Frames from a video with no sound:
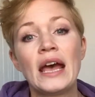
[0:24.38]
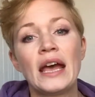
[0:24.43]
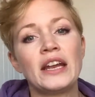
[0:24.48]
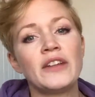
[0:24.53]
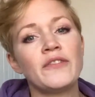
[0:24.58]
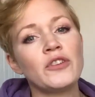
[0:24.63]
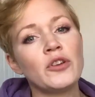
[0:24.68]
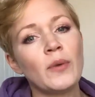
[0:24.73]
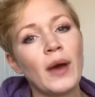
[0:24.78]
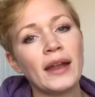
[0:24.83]
And
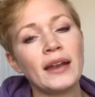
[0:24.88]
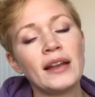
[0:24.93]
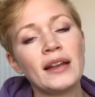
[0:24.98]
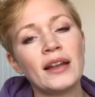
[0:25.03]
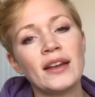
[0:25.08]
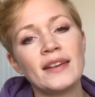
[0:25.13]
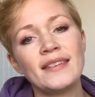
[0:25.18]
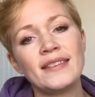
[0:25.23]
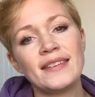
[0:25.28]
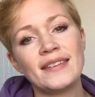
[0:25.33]
if you
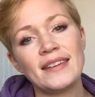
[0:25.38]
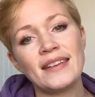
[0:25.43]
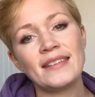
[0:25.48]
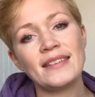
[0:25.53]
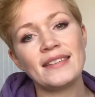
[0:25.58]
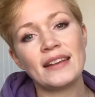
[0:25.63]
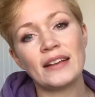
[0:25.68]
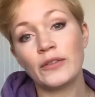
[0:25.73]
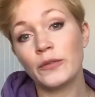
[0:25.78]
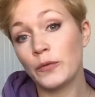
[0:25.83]
analyse
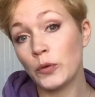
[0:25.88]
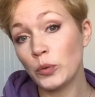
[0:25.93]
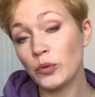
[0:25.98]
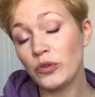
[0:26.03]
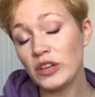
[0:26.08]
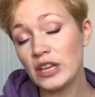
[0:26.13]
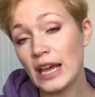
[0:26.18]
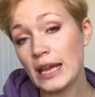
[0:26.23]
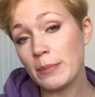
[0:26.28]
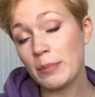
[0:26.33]
statistics,
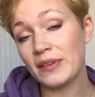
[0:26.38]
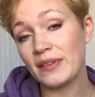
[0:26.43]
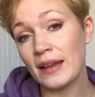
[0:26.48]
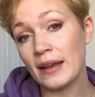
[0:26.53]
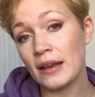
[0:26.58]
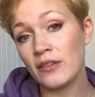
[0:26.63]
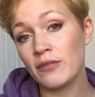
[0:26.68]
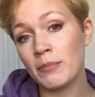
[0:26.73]
48%